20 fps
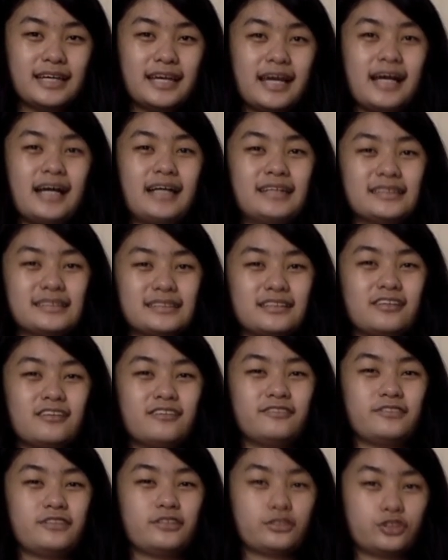as
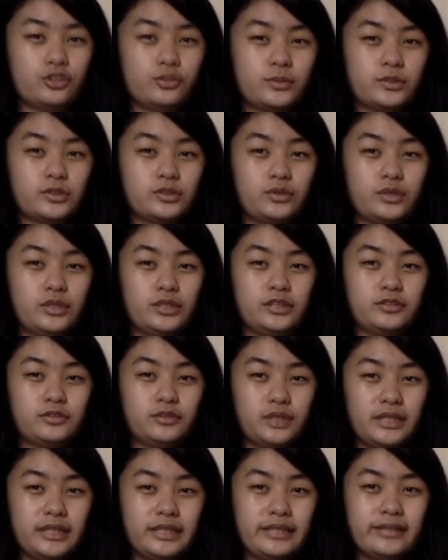of October
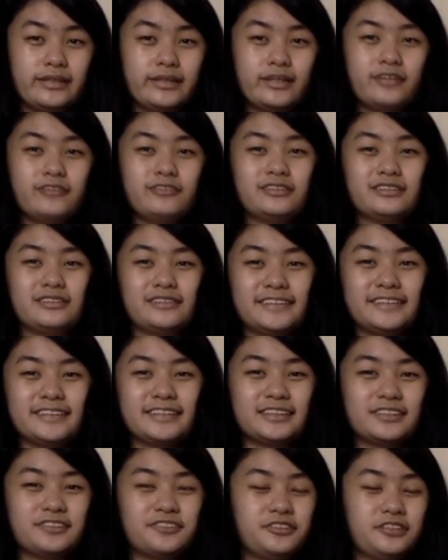2020, which leads
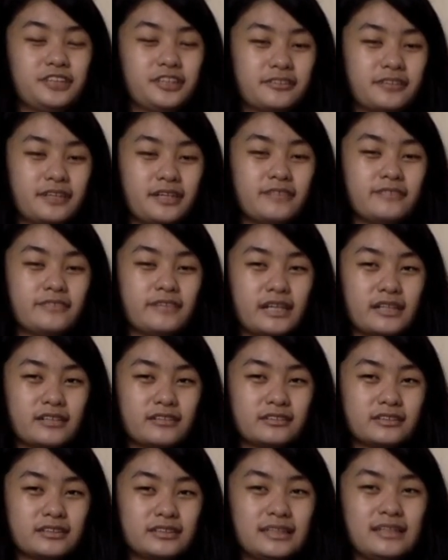us to a degree of
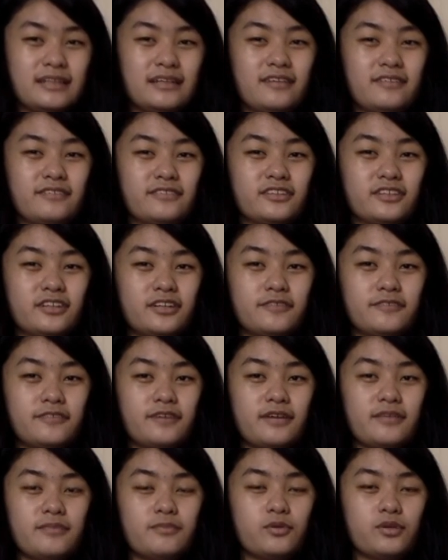accuracy of
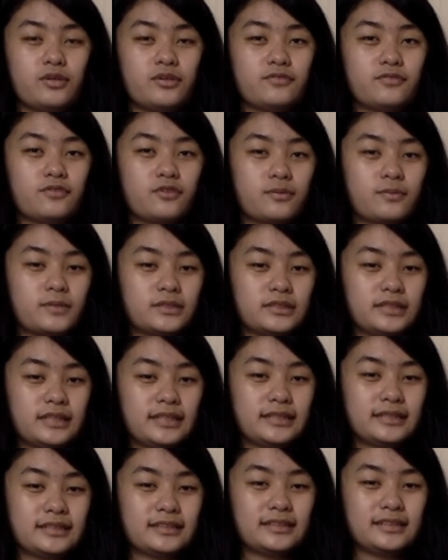35.4%.
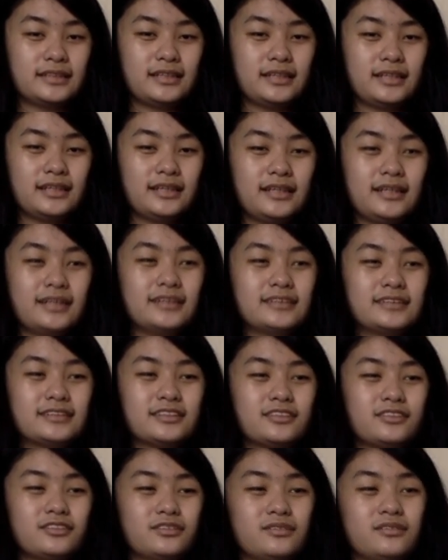
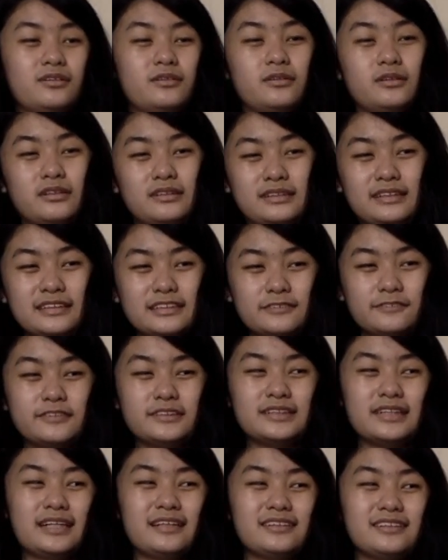So these
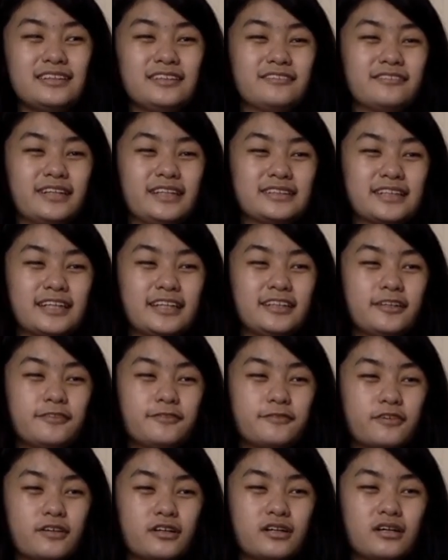fatality rates can
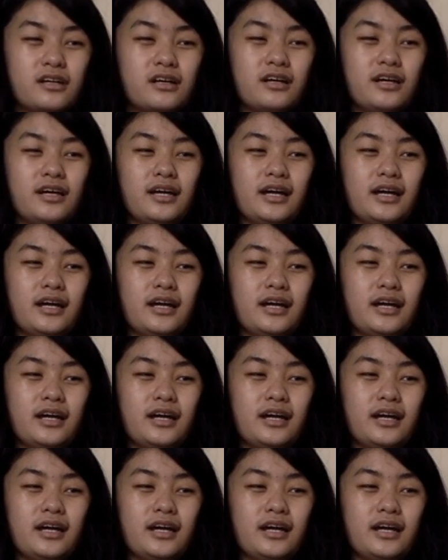differ